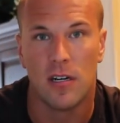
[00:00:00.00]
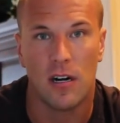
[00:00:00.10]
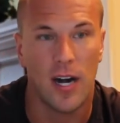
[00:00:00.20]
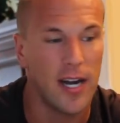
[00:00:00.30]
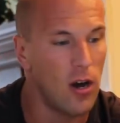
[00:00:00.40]

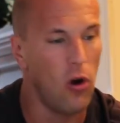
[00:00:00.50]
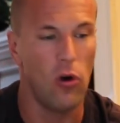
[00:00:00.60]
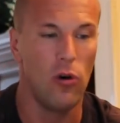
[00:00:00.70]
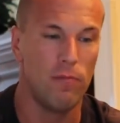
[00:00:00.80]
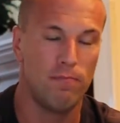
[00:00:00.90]
All right, a
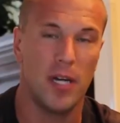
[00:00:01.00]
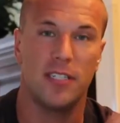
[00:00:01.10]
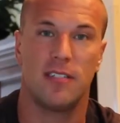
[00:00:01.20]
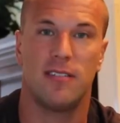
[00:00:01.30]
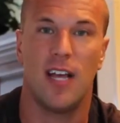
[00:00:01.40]
whole
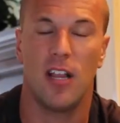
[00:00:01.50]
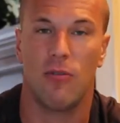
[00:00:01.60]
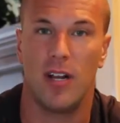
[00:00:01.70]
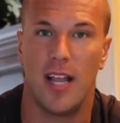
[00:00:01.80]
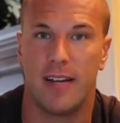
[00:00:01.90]
bunch of
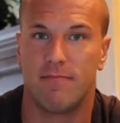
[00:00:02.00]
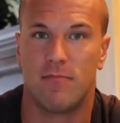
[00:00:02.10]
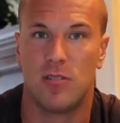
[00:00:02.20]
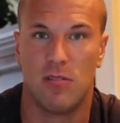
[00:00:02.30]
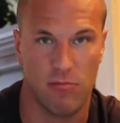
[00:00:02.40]
celery, like
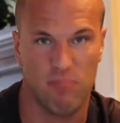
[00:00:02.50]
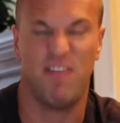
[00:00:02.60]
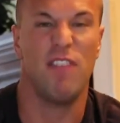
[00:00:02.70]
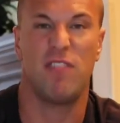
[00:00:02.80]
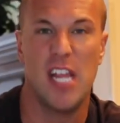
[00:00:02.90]

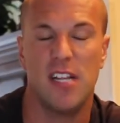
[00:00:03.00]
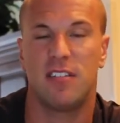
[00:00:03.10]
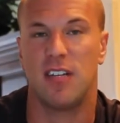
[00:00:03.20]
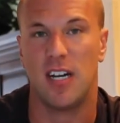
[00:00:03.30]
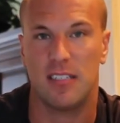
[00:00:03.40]
15
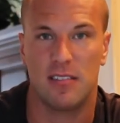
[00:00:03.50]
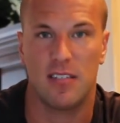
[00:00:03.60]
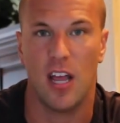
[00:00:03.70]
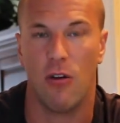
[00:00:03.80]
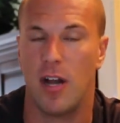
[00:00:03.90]
stalks of
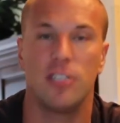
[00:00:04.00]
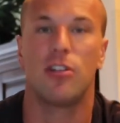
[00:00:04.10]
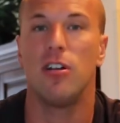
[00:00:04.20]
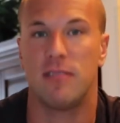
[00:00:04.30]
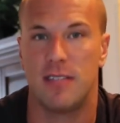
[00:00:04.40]
celery. I
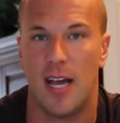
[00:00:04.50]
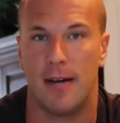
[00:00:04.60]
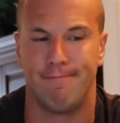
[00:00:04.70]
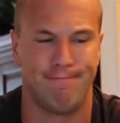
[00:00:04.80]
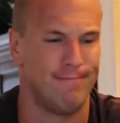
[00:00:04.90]
just couldn't
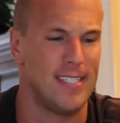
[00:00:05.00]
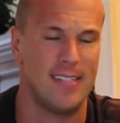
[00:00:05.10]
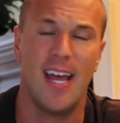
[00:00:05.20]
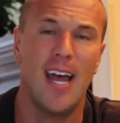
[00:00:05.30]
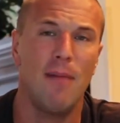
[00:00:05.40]
stop. Does
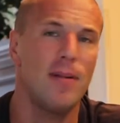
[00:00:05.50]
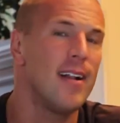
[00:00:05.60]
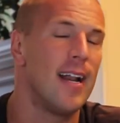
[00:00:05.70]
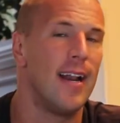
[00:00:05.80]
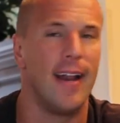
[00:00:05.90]
that
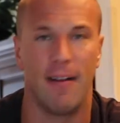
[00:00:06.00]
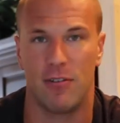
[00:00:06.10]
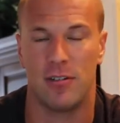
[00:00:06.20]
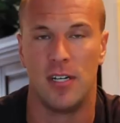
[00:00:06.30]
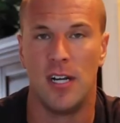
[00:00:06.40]
happen?
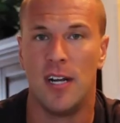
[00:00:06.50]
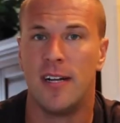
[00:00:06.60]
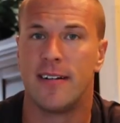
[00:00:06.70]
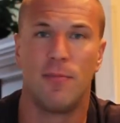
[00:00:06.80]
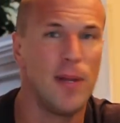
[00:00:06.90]
Never.
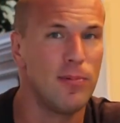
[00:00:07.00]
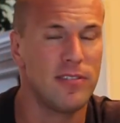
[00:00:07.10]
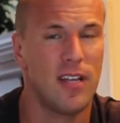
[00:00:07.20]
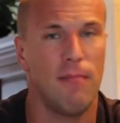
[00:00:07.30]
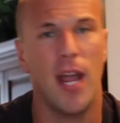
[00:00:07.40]
people
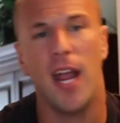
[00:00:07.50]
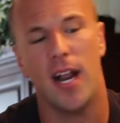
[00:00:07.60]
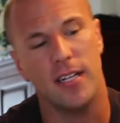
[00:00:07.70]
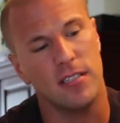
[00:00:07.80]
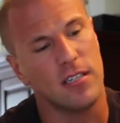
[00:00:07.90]
say, man,
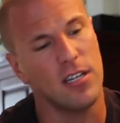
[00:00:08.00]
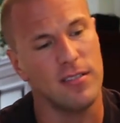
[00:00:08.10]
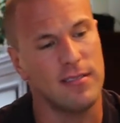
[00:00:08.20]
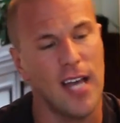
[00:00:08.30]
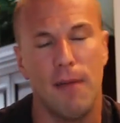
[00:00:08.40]
I just
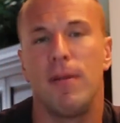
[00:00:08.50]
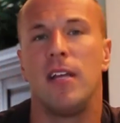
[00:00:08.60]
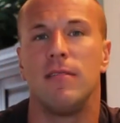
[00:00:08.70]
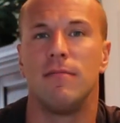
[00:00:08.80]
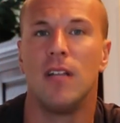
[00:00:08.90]
couldn't stop
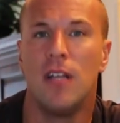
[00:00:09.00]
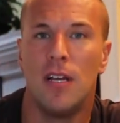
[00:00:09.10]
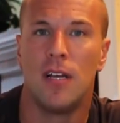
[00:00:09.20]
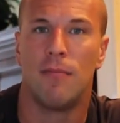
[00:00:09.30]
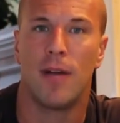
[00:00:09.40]
eating
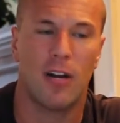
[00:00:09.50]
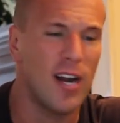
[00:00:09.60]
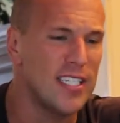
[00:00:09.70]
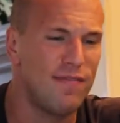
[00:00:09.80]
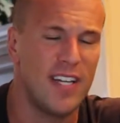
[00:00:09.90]
my
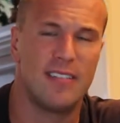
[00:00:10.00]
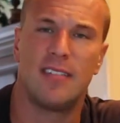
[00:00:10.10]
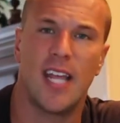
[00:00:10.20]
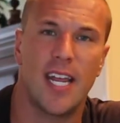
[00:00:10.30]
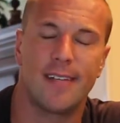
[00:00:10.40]
grass-fed
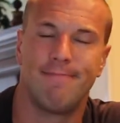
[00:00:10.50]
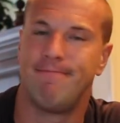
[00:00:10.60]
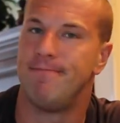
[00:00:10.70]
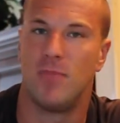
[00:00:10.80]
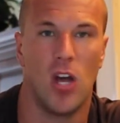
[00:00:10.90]
steak?
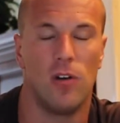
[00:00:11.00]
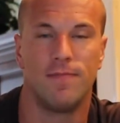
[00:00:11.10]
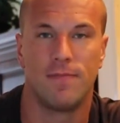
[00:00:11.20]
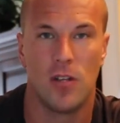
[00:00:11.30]
No.